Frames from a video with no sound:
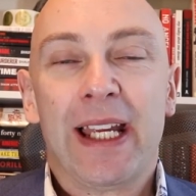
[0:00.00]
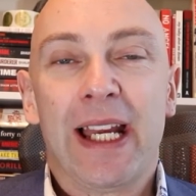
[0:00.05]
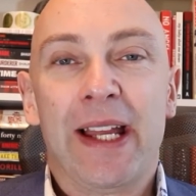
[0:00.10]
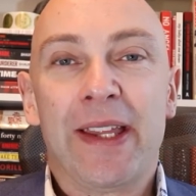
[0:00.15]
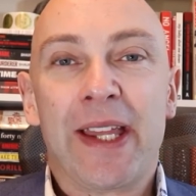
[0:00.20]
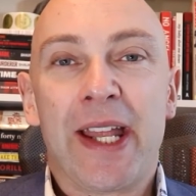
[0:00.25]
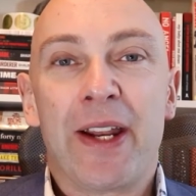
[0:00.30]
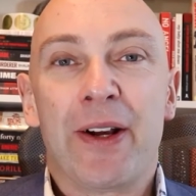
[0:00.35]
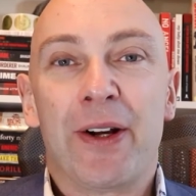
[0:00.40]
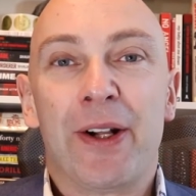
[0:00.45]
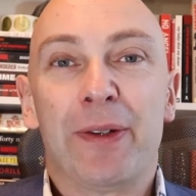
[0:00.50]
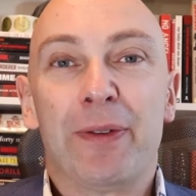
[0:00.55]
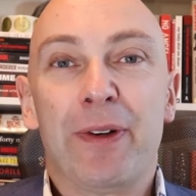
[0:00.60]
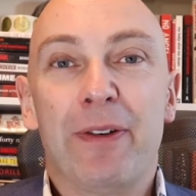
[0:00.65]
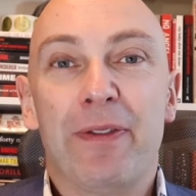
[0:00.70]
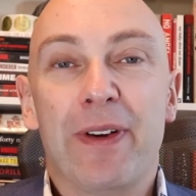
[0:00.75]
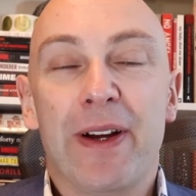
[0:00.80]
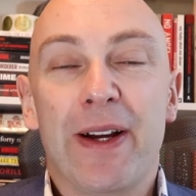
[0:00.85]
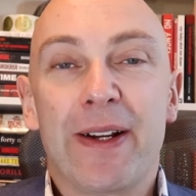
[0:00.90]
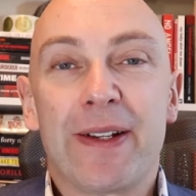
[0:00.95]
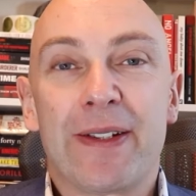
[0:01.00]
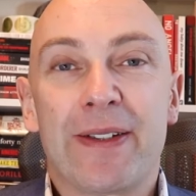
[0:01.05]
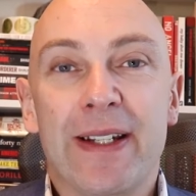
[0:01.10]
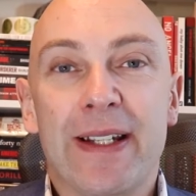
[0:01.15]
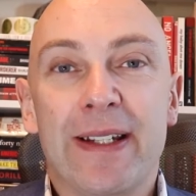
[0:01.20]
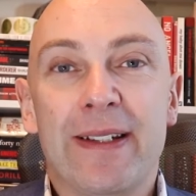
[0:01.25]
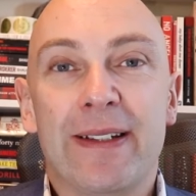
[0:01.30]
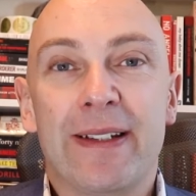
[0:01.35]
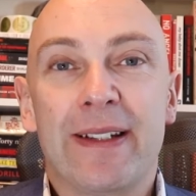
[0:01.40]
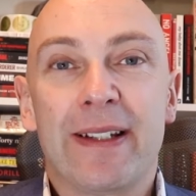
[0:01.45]
and then it all
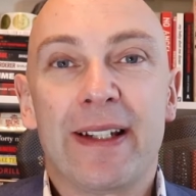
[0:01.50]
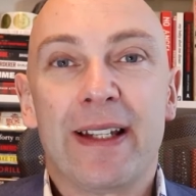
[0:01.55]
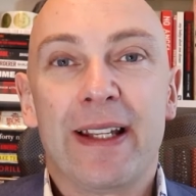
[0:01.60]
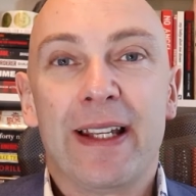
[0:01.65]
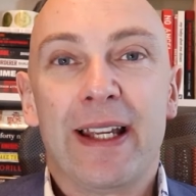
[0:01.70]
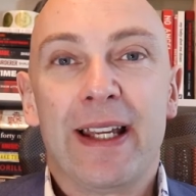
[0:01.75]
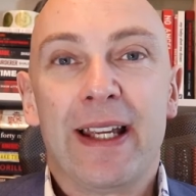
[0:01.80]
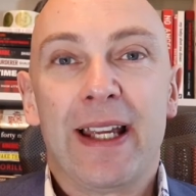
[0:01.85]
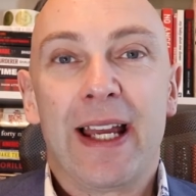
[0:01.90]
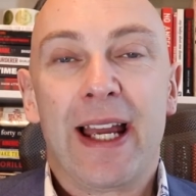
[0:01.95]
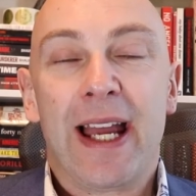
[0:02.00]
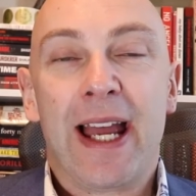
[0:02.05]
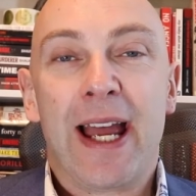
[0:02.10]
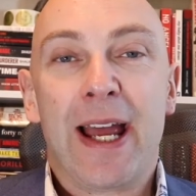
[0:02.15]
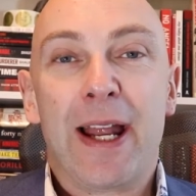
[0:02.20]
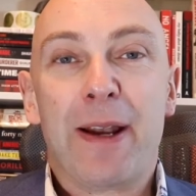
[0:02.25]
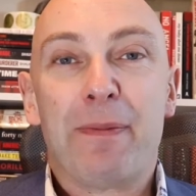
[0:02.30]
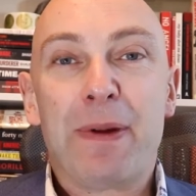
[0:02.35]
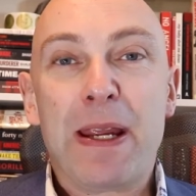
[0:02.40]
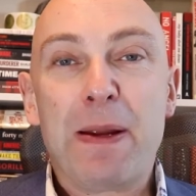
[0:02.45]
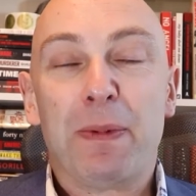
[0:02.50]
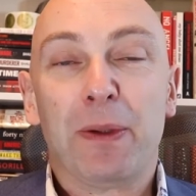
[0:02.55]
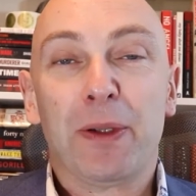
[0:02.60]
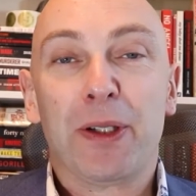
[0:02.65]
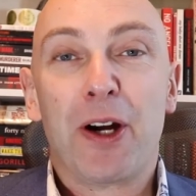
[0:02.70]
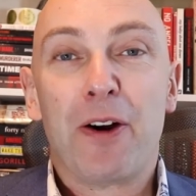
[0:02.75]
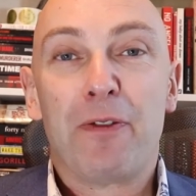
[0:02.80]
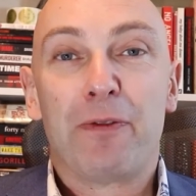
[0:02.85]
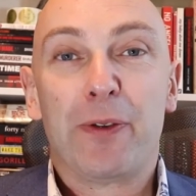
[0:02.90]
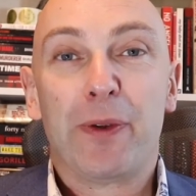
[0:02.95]
reverses and people
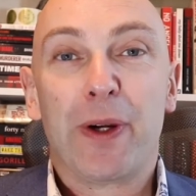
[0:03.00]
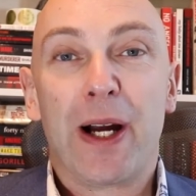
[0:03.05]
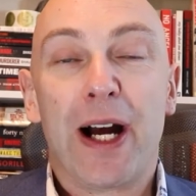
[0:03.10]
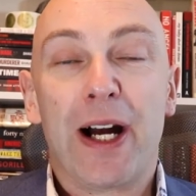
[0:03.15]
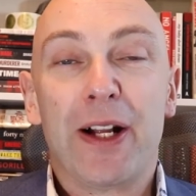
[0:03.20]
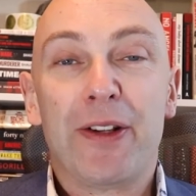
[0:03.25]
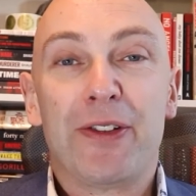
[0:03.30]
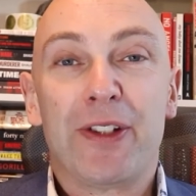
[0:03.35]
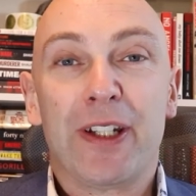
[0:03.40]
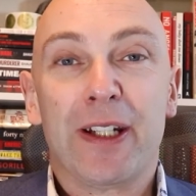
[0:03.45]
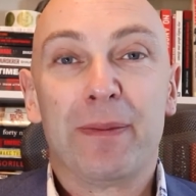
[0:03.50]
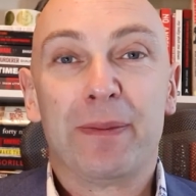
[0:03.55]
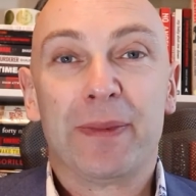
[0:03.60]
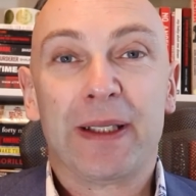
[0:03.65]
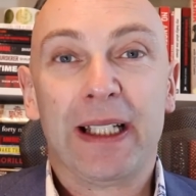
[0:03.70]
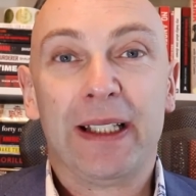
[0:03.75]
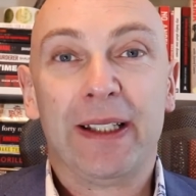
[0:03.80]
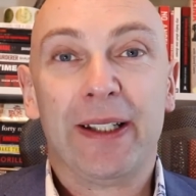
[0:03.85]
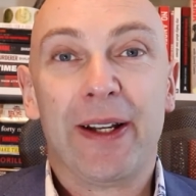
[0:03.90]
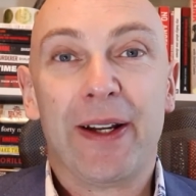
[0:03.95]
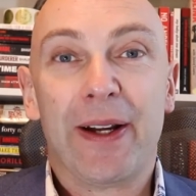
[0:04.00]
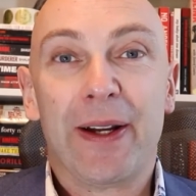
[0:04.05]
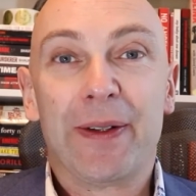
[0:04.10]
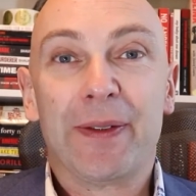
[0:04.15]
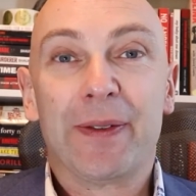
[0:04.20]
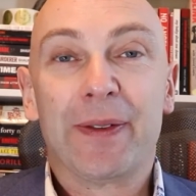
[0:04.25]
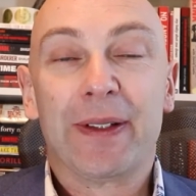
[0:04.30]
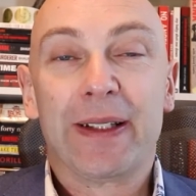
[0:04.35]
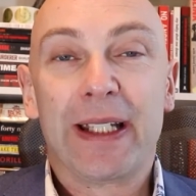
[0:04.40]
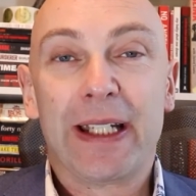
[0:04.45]
go through hardship, they
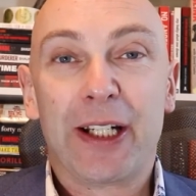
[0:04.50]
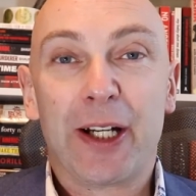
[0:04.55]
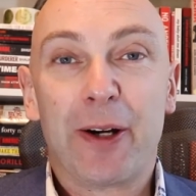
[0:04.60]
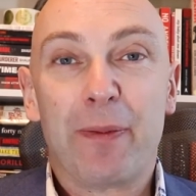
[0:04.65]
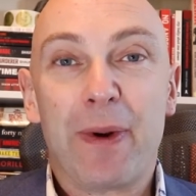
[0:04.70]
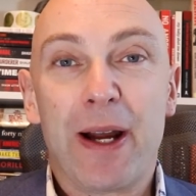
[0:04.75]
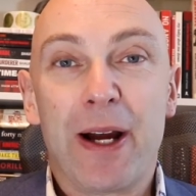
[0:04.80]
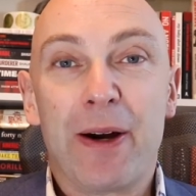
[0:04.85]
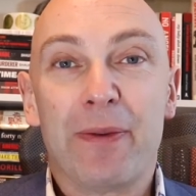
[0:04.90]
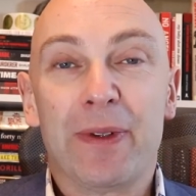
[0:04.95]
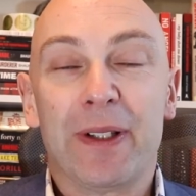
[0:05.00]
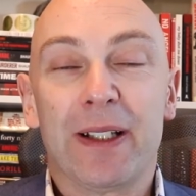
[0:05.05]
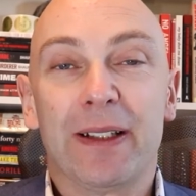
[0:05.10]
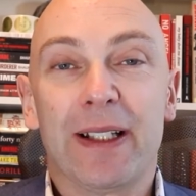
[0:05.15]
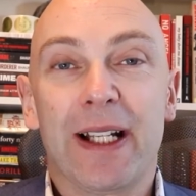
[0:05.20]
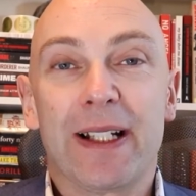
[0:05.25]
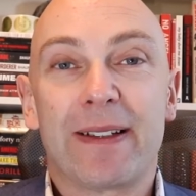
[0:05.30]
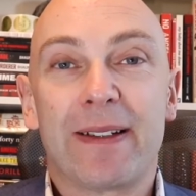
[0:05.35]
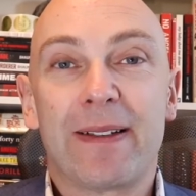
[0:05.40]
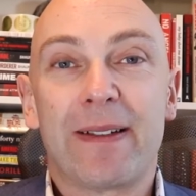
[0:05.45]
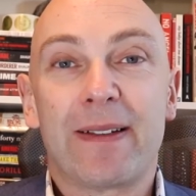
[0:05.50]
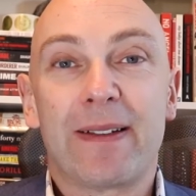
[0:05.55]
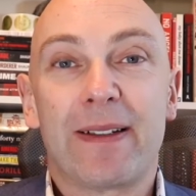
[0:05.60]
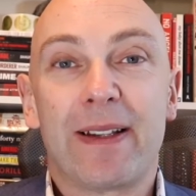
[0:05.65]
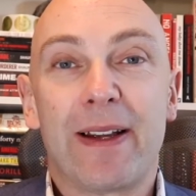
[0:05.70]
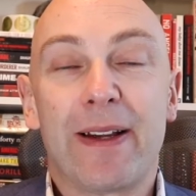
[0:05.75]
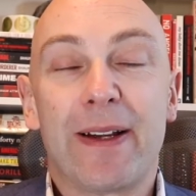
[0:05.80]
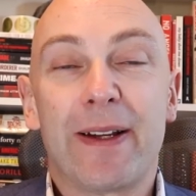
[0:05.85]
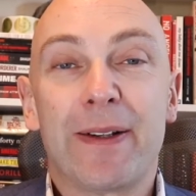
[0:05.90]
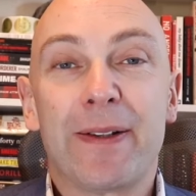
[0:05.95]
learn, they come out with the lessons
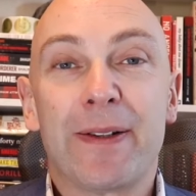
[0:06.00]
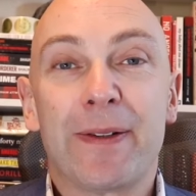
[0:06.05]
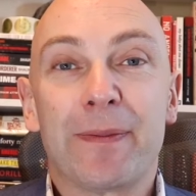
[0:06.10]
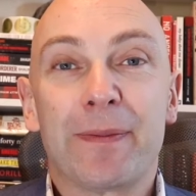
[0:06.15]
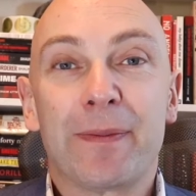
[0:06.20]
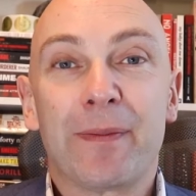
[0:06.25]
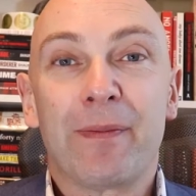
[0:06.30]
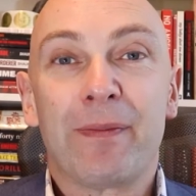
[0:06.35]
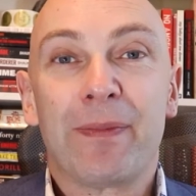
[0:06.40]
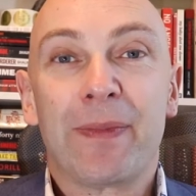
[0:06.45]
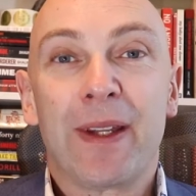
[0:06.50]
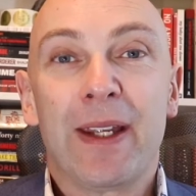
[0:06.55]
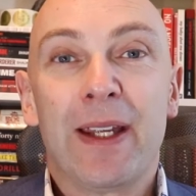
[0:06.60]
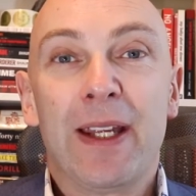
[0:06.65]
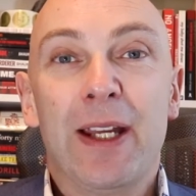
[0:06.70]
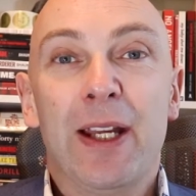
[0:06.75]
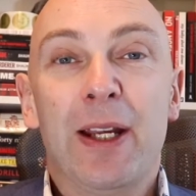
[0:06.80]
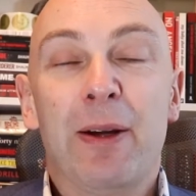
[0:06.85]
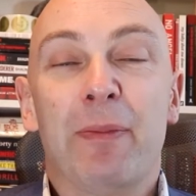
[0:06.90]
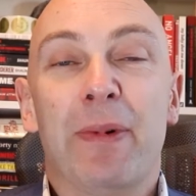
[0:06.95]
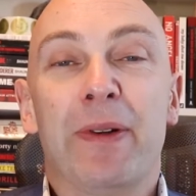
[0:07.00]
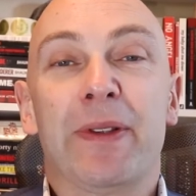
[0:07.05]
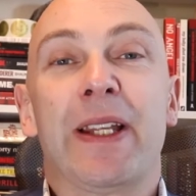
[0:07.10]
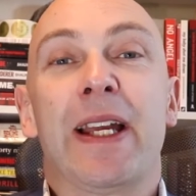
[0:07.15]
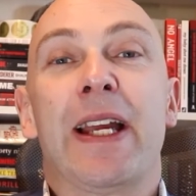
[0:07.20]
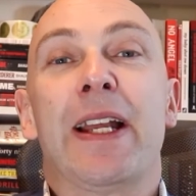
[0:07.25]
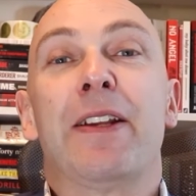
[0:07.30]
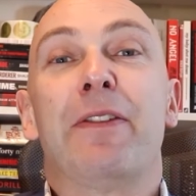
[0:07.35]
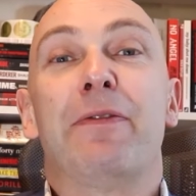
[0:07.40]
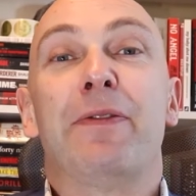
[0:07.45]
learned, but
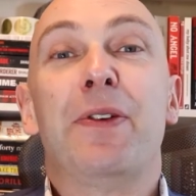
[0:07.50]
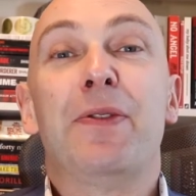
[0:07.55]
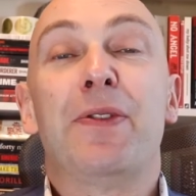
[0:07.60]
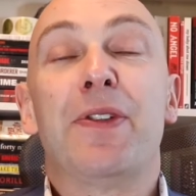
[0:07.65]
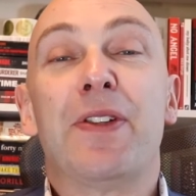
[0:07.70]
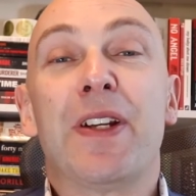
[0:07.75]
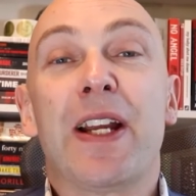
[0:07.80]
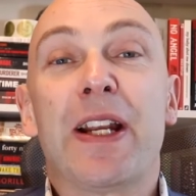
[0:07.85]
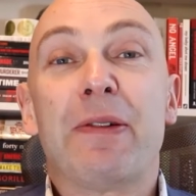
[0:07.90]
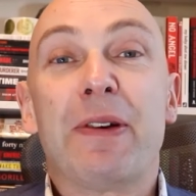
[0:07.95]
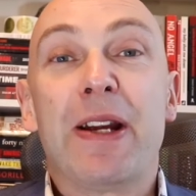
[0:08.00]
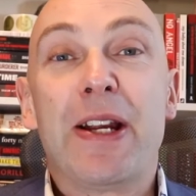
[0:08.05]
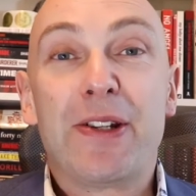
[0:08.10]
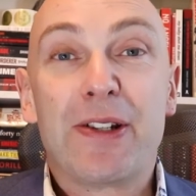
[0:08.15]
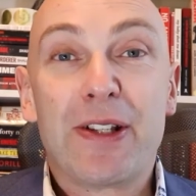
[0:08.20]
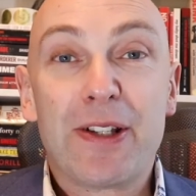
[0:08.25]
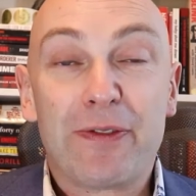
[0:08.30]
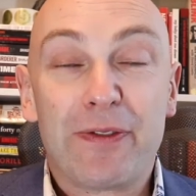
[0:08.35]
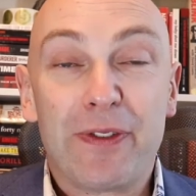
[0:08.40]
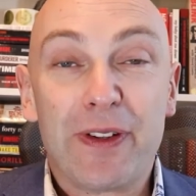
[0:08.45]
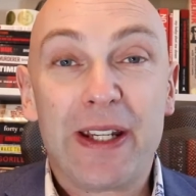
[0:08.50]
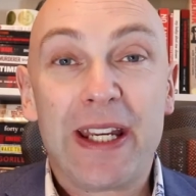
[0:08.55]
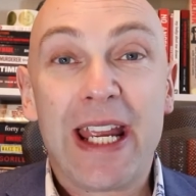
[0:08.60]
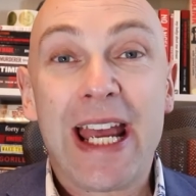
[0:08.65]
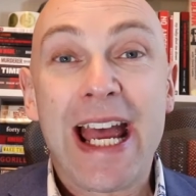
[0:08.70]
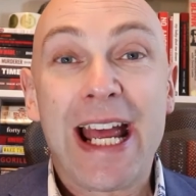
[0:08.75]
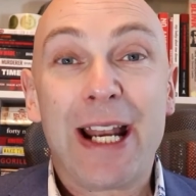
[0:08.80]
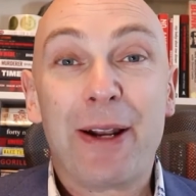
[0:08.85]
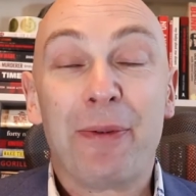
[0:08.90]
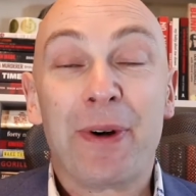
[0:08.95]
then the future generations
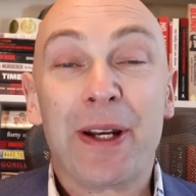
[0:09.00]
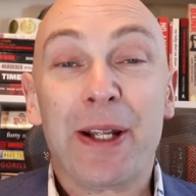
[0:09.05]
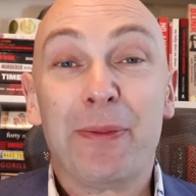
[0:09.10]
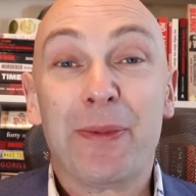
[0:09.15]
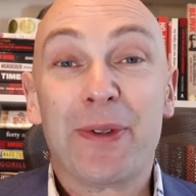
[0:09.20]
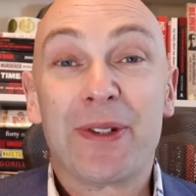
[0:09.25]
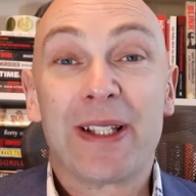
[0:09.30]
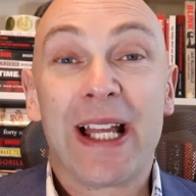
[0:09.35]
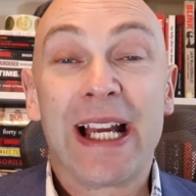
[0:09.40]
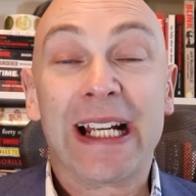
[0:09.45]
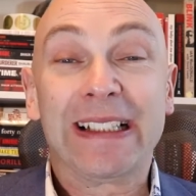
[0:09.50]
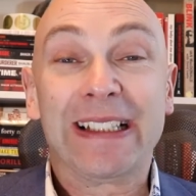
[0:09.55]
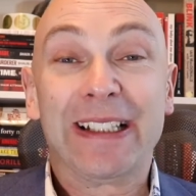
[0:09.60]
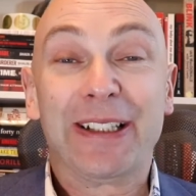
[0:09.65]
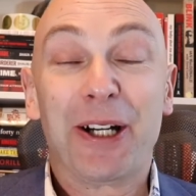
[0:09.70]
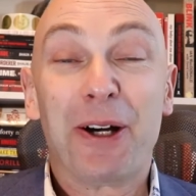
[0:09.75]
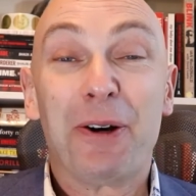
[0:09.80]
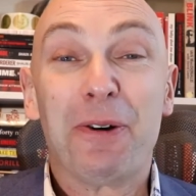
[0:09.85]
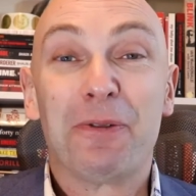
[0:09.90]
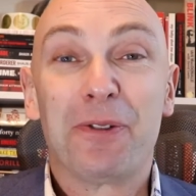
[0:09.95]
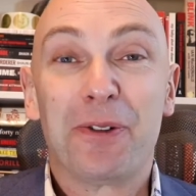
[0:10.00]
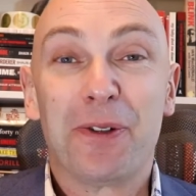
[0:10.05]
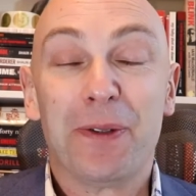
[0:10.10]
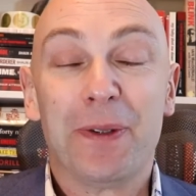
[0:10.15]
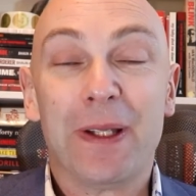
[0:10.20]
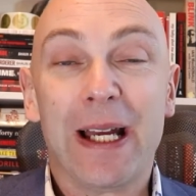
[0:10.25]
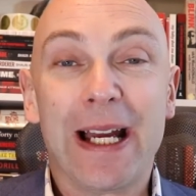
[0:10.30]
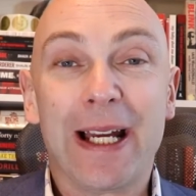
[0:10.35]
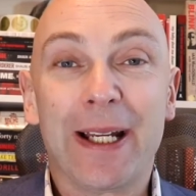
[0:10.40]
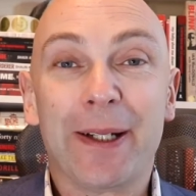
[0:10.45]
forget what it was like to go
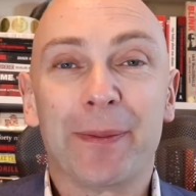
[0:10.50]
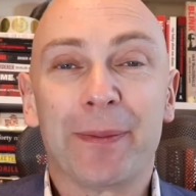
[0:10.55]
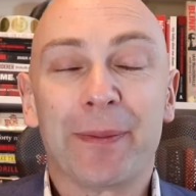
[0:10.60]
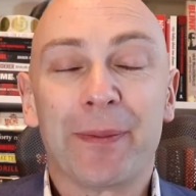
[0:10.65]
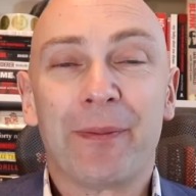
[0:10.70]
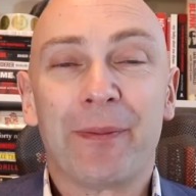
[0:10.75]
through that